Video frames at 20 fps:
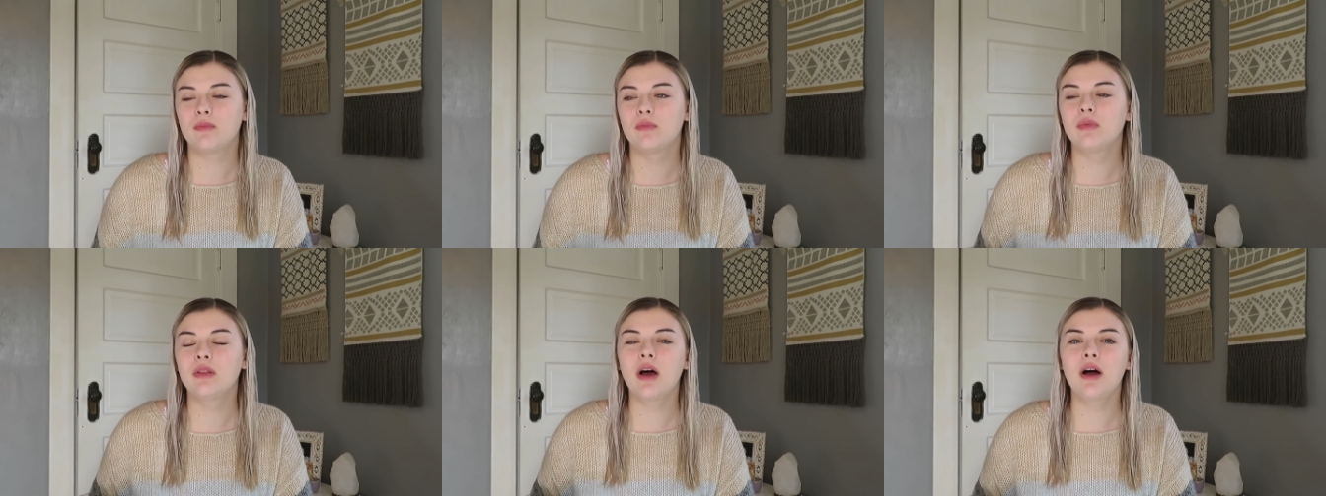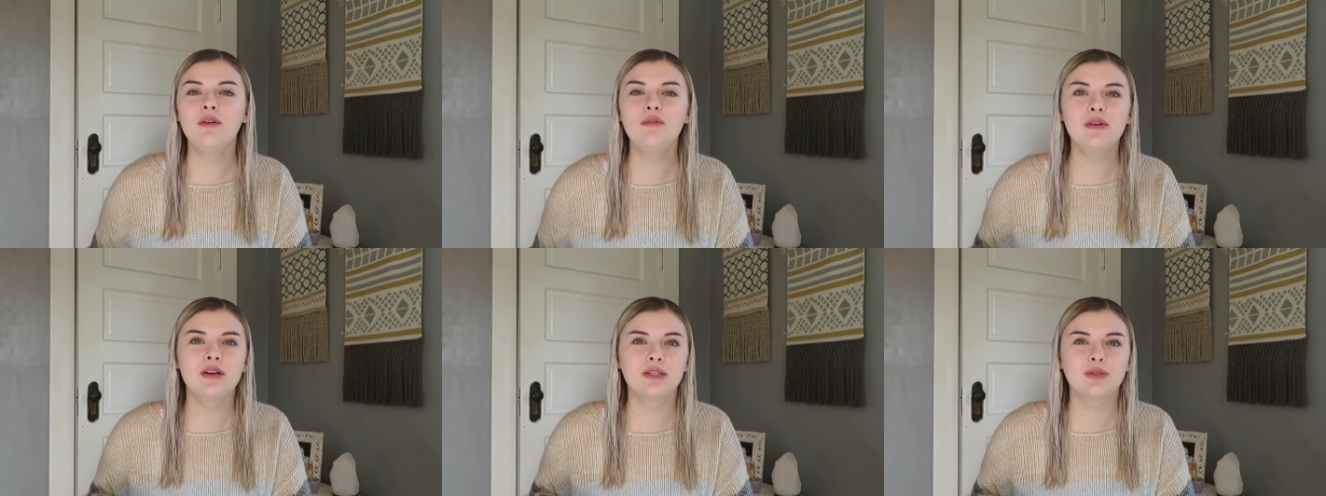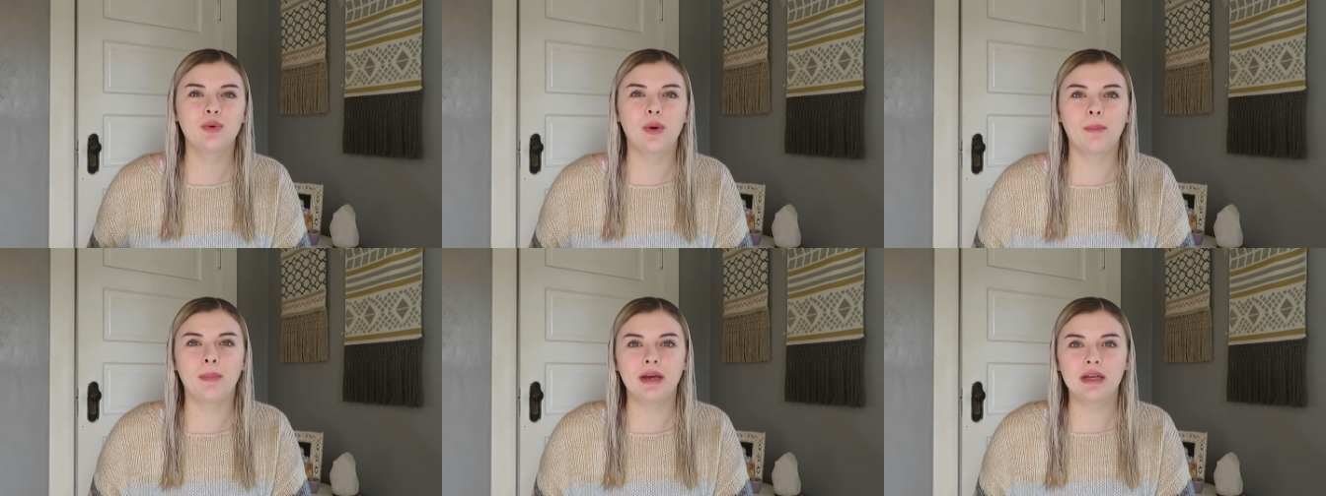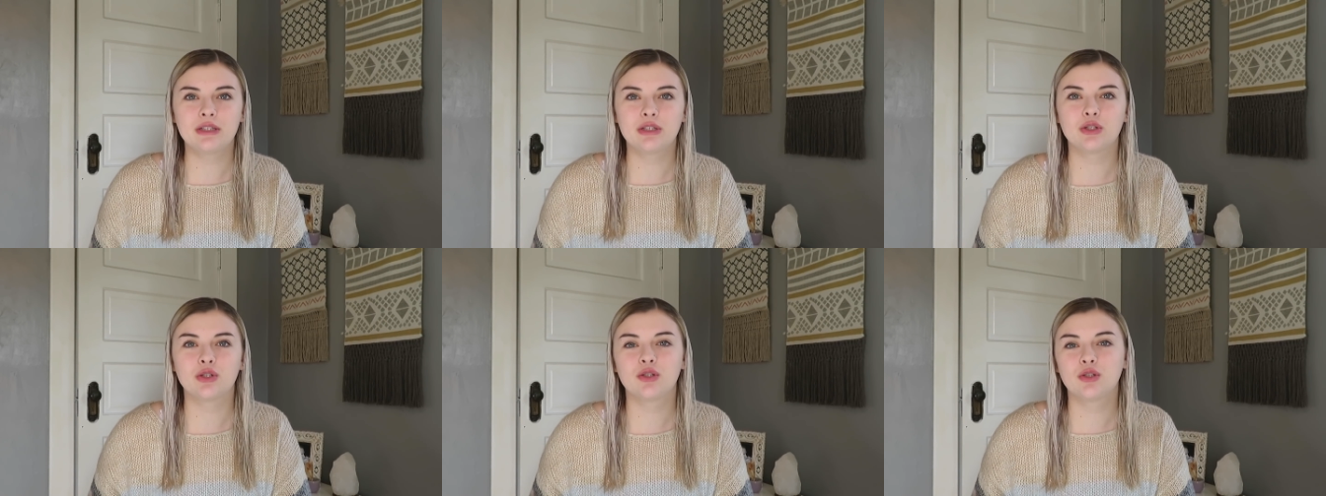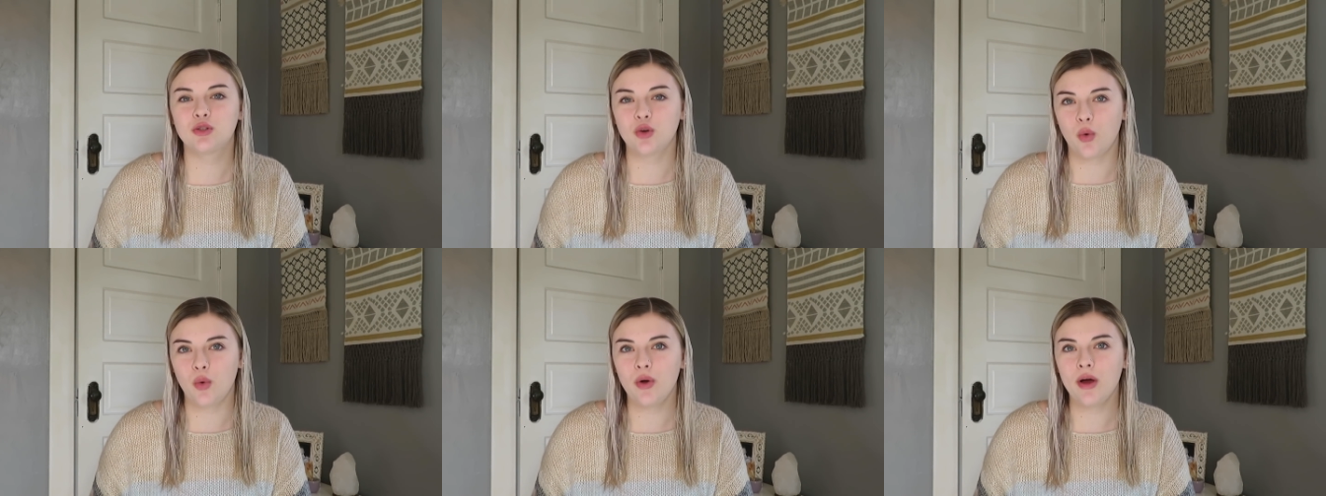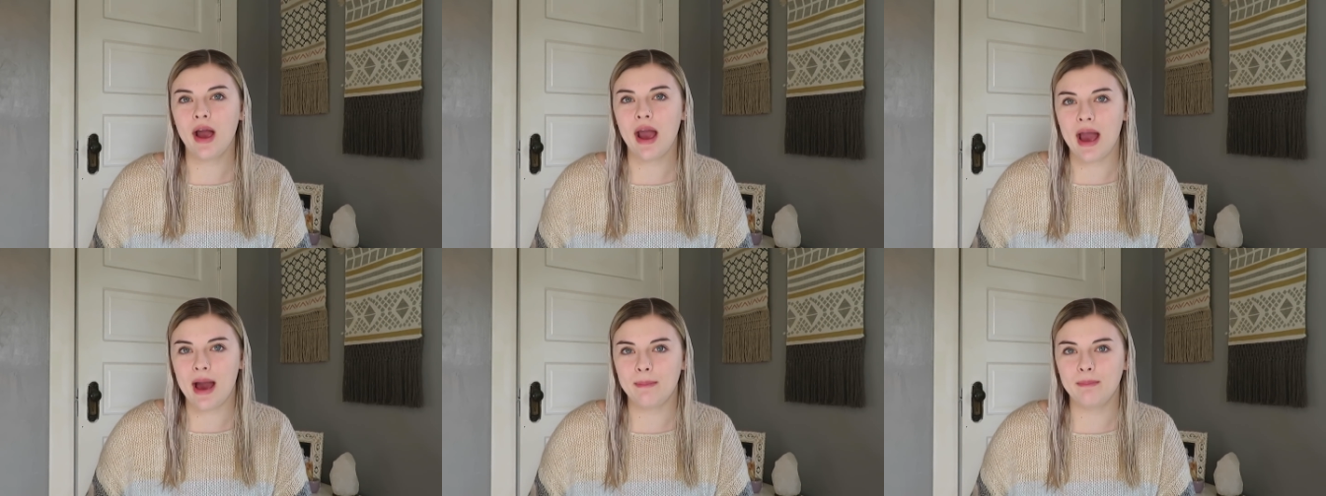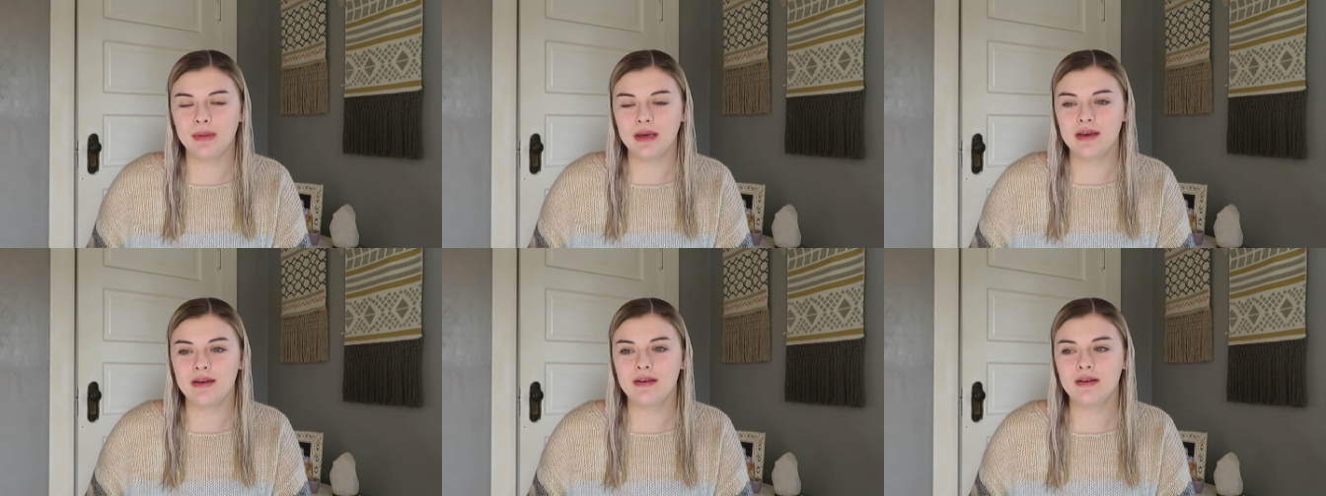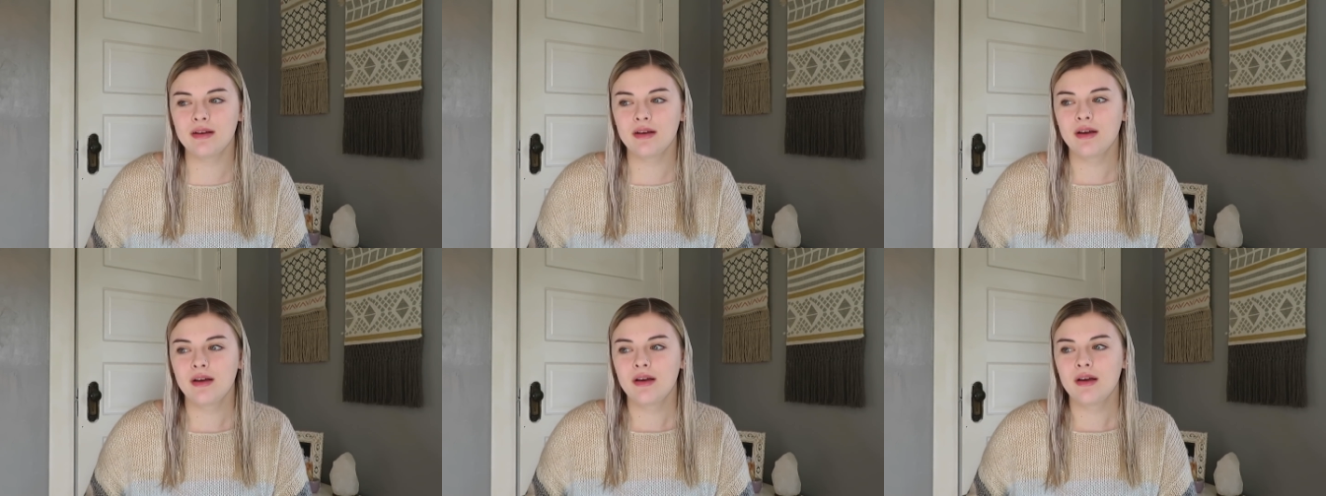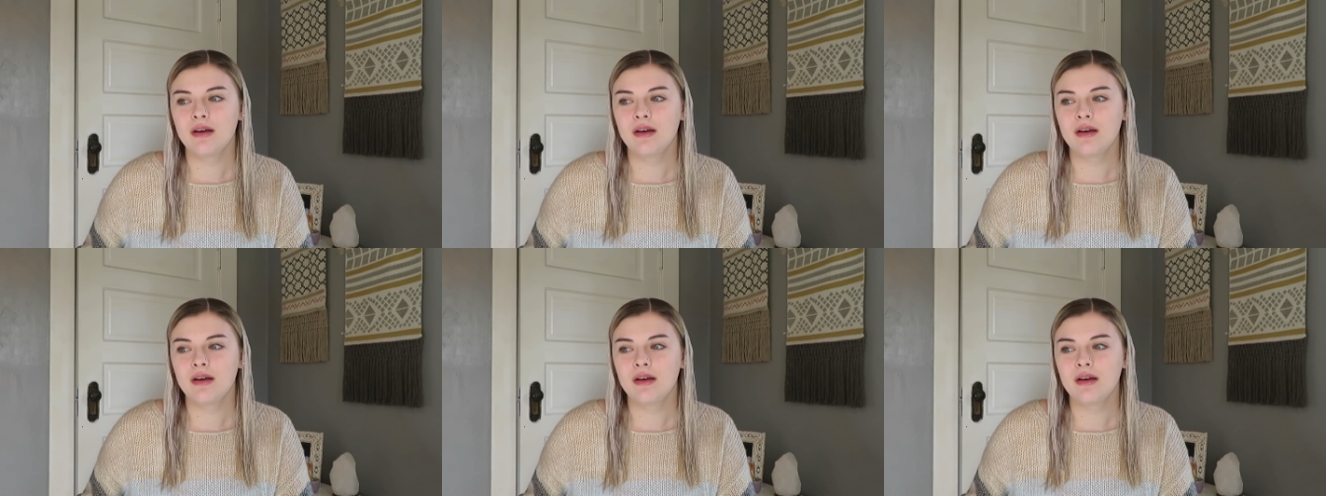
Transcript: Love is what makes your soul happy.